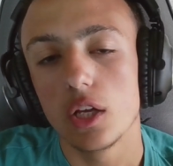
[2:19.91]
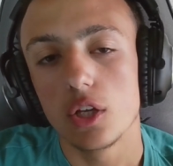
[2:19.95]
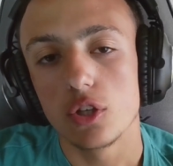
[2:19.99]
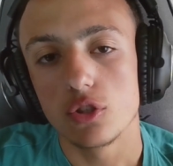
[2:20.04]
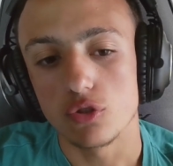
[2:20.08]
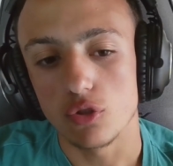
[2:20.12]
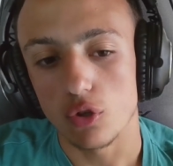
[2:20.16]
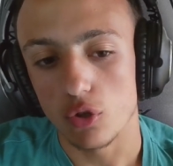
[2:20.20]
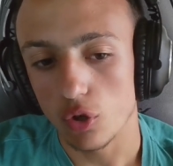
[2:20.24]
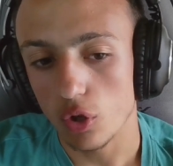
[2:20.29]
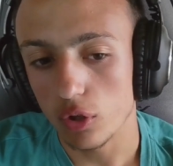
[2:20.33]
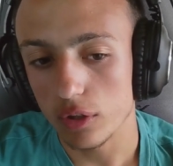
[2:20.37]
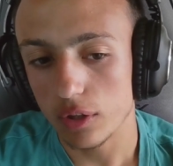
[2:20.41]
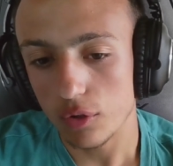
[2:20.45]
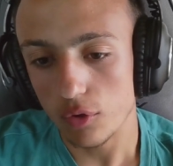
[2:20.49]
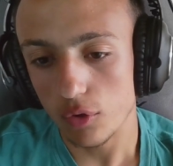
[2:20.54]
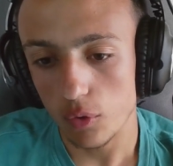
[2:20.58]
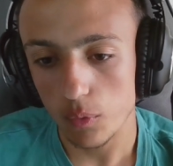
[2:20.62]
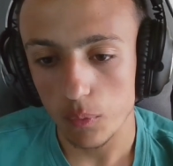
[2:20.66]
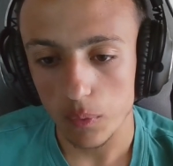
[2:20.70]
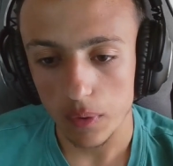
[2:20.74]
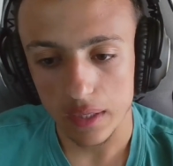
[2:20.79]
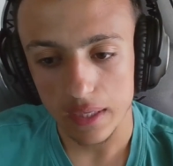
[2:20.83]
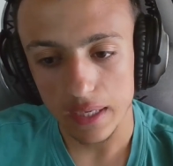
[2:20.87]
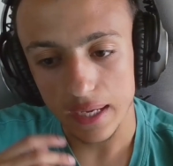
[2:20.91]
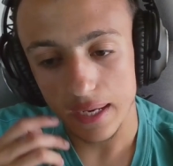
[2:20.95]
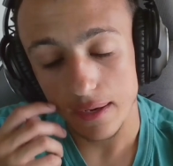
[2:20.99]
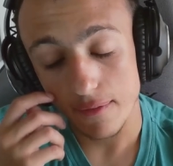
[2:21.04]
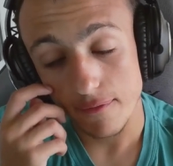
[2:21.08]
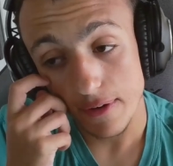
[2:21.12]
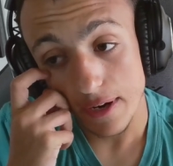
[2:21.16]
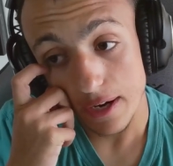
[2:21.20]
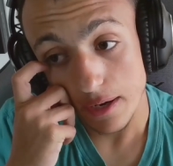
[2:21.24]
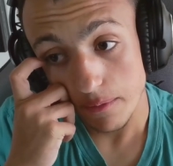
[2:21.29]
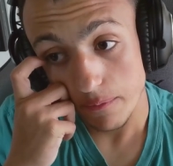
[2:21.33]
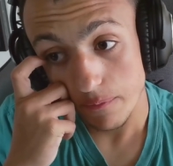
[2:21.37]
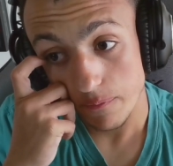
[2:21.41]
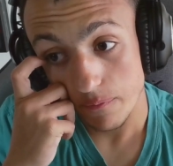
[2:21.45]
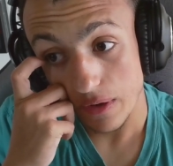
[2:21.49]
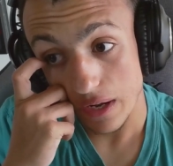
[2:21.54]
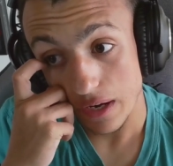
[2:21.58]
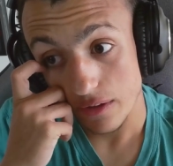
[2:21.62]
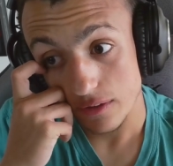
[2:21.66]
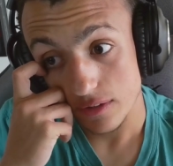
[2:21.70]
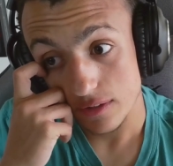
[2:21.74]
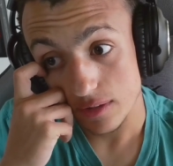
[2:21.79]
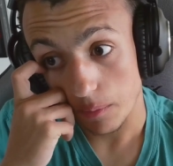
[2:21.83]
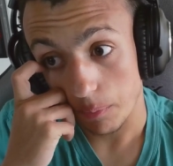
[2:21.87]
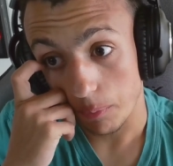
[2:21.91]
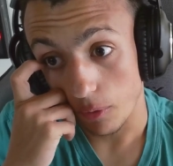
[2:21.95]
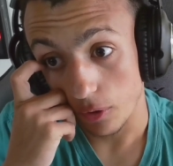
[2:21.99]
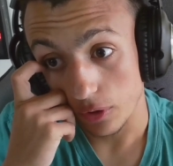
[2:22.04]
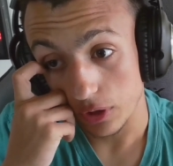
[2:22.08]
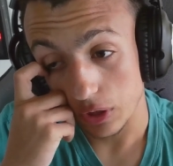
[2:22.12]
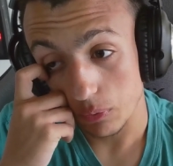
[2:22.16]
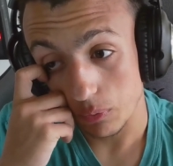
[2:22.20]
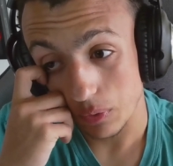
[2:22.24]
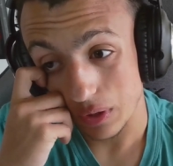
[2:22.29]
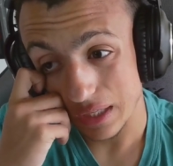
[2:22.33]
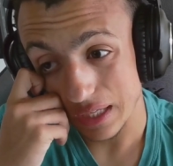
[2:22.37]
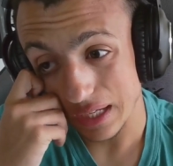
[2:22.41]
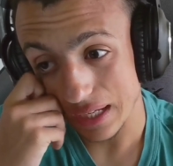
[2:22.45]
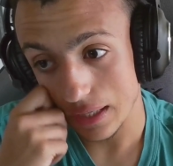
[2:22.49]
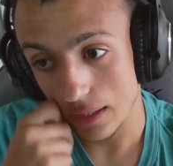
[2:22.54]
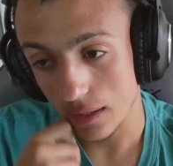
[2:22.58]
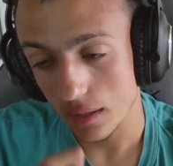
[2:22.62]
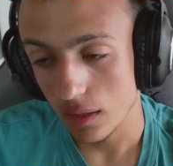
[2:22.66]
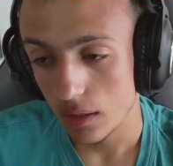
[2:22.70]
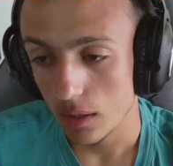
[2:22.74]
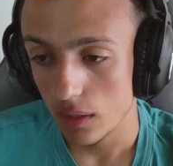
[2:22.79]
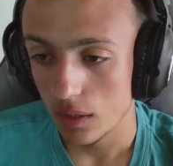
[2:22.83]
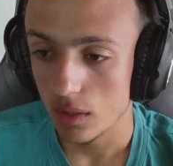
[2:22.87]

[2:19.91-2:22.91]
So not a good weekend, very, very disappointing weekend.